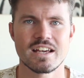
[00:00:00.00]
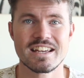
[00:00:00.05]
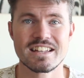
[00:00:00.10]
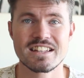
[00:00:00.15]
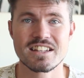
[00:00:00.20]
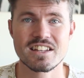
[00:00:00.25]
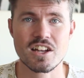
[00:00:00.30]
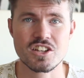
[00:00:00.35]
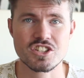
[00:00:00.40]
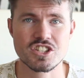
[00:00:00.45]

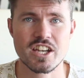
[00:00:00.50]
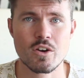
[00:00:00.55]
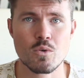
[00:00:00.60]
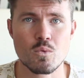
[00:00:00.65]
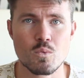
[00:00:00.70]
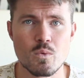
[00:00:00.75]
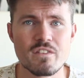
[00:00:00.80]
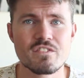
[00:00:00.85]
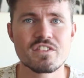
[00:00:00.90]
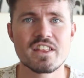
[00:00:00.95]
In a
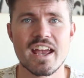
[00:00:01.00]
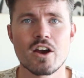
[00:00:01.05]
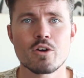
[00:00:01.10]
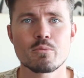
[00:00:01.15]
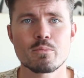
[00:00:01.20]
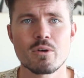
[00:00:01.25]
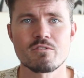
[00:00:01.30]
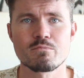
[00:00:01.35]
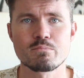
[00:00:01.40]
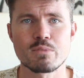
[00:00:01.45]
nutshell, with the
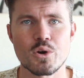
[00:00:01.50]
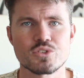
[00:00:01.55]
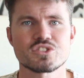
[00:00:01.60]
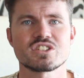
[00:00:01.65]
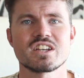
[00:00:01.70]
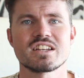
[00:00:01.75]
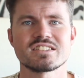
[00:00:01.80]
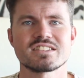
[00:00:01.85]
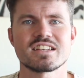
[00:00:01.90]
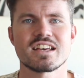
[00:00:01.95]
help of
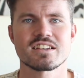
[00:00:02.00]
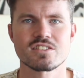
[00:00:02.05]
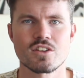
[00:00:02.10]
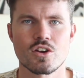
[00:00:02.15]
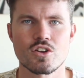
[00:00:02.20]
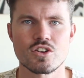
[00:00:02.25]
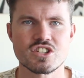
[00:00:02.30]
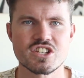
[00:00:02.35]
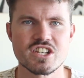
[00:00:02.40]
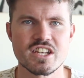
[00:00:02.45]
blockchain
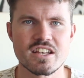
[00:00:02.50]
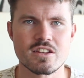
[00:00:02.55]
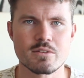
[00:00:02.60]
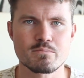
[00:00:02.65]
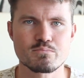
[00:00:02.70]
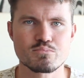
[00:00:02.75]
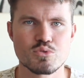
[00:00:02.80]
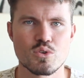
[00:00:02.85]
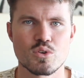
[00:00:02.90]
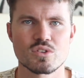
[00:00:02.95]
technology, the
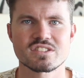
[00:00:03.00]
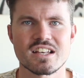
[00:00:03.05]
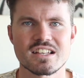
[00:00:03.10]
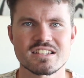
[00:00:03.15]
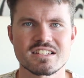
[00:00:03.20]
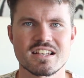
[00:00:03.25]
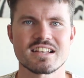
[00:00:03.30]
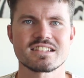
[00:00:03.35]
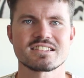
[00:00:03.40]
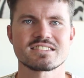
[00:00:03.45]

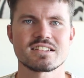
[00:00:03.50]
process is